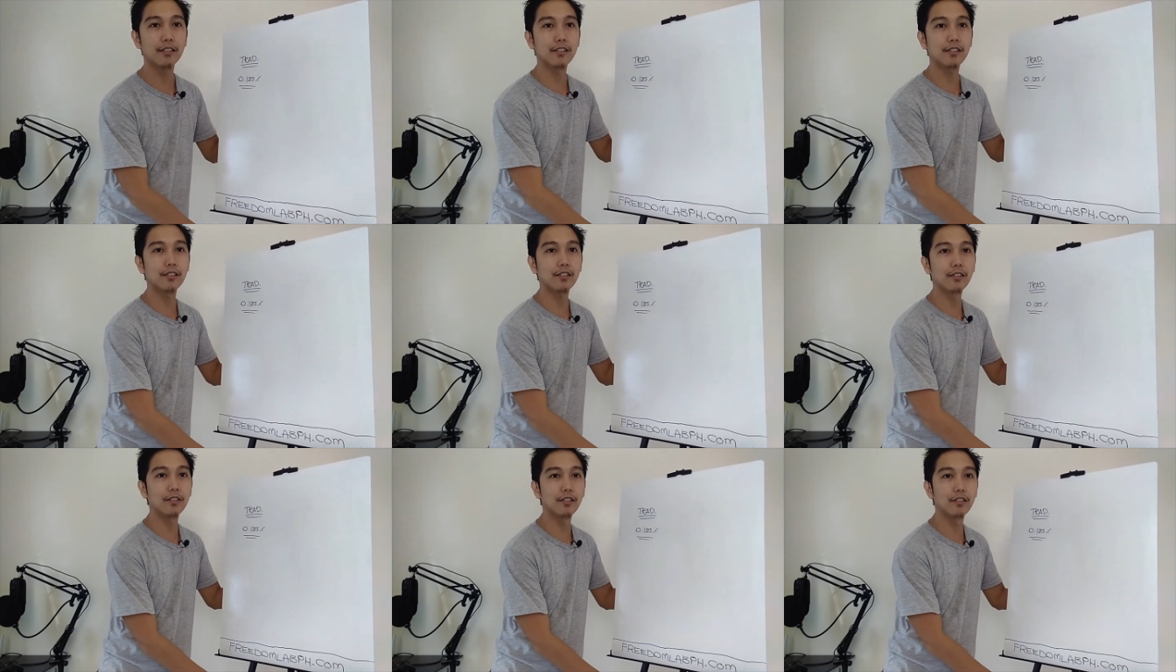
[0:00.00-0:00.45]

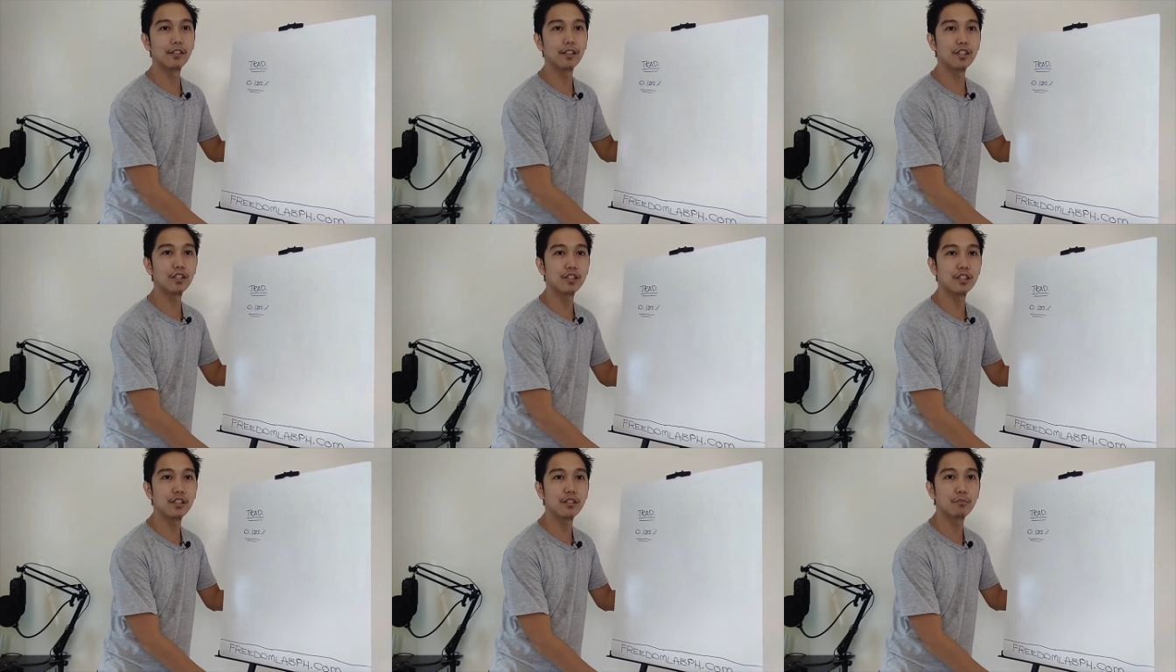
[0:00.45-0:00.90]
So,
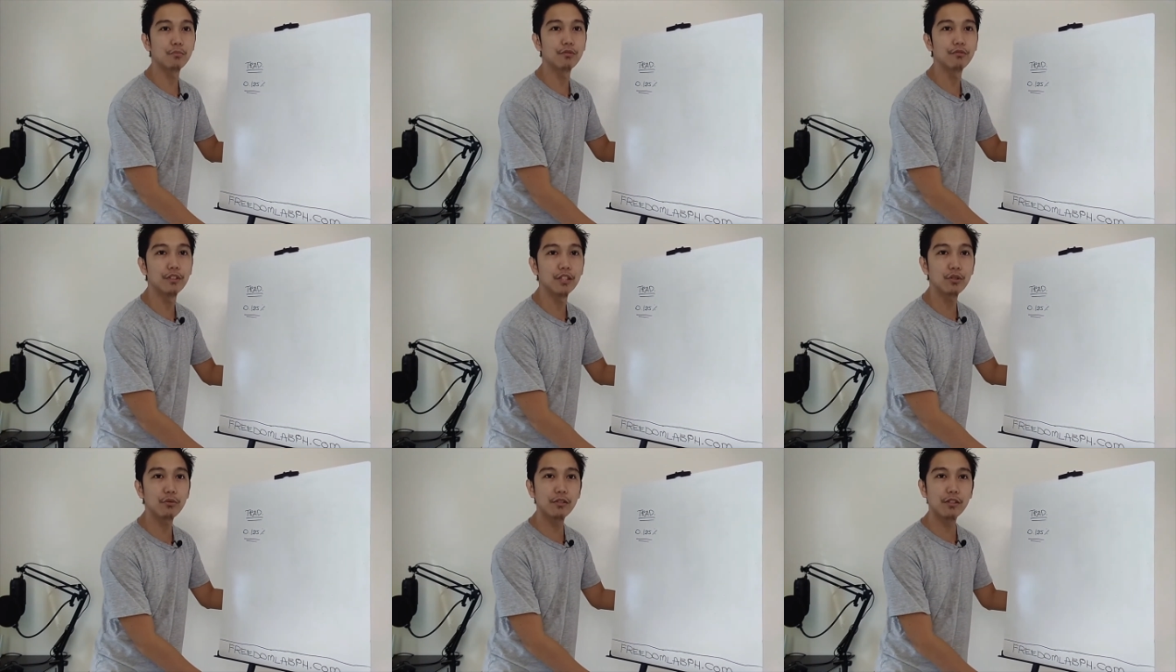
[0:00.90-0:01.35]
let's just
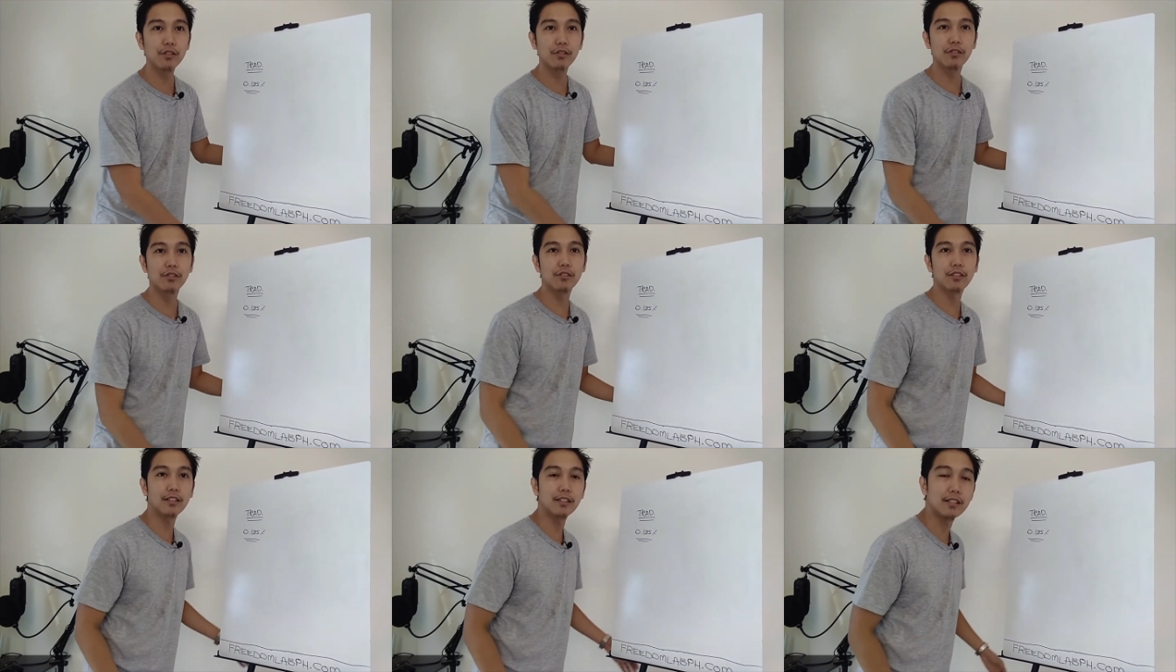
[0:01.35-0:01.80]
move this one
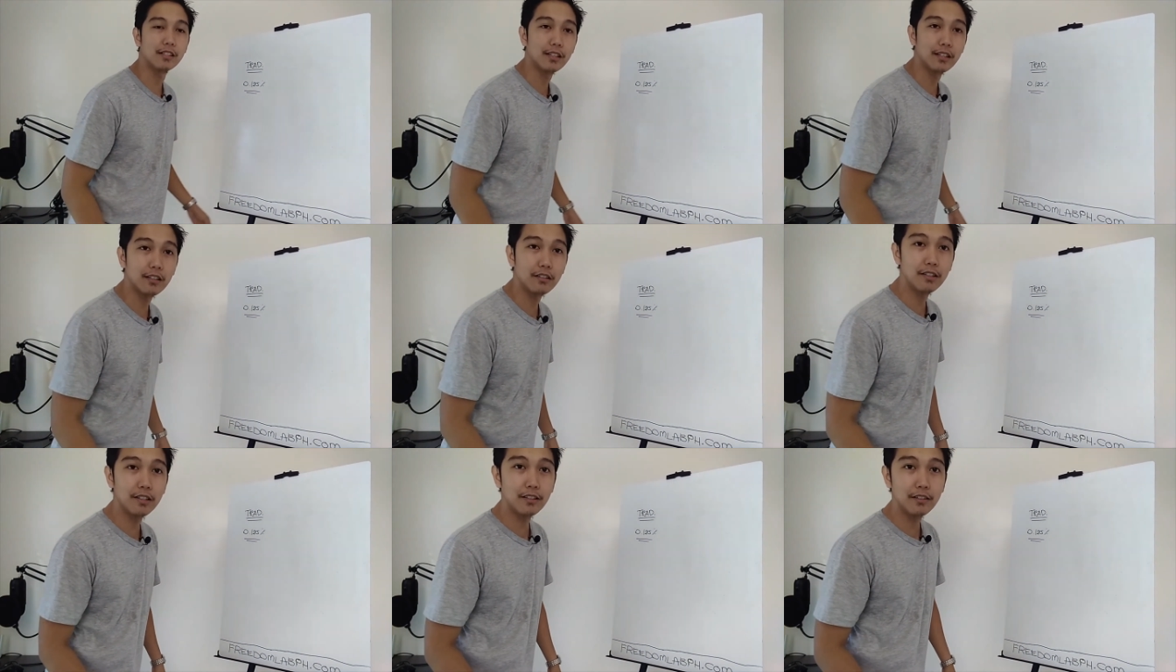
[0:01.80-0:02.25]
so you can see
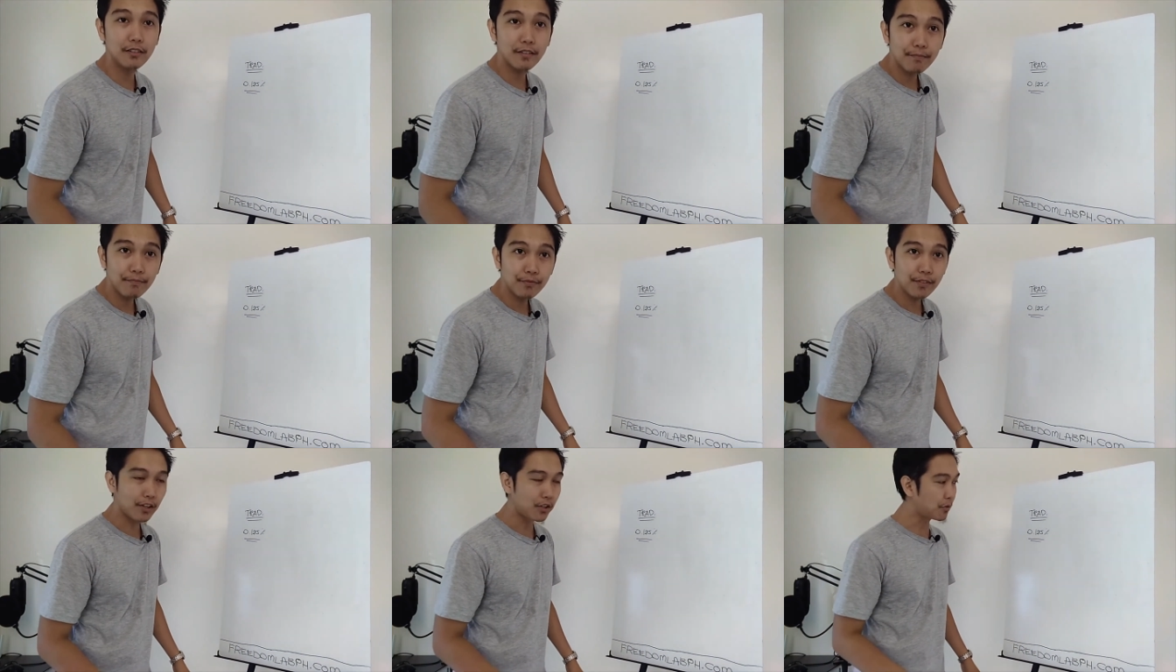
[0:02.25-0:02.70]
clearly.
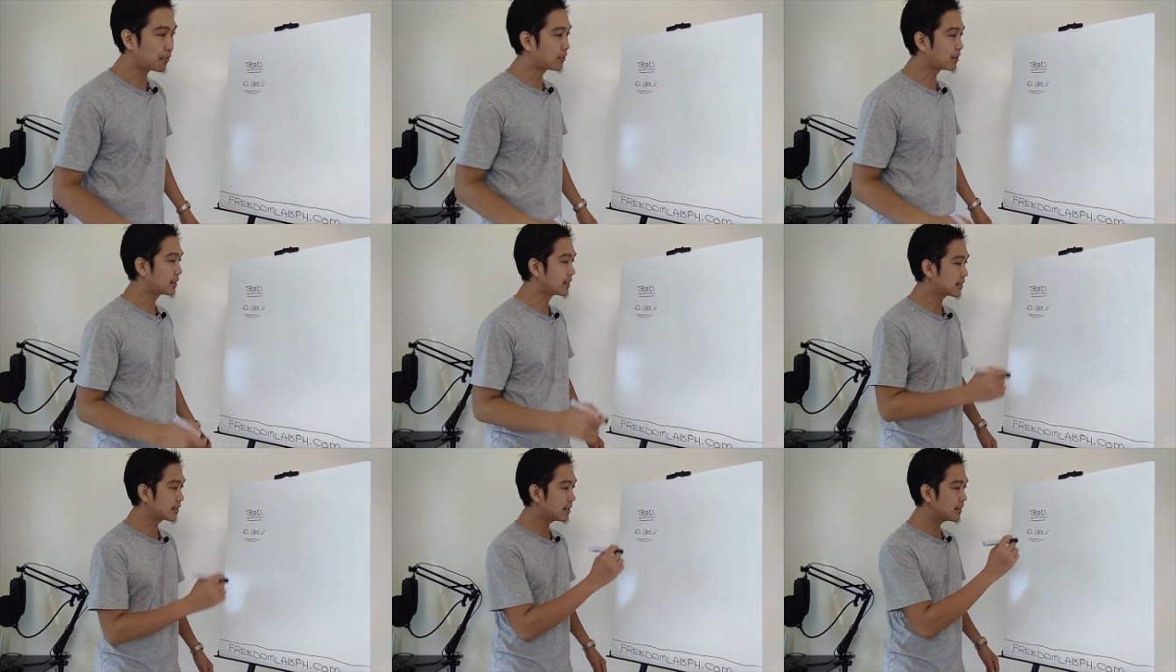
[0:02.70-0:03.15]
I hope
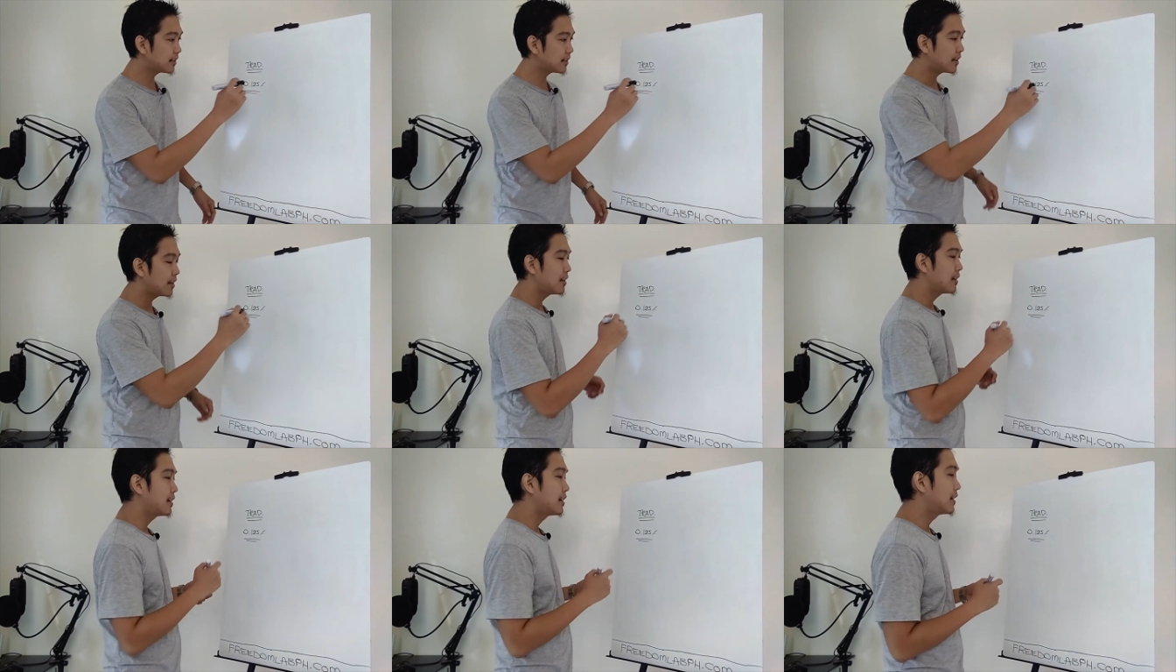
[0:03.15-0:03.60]
you can see it.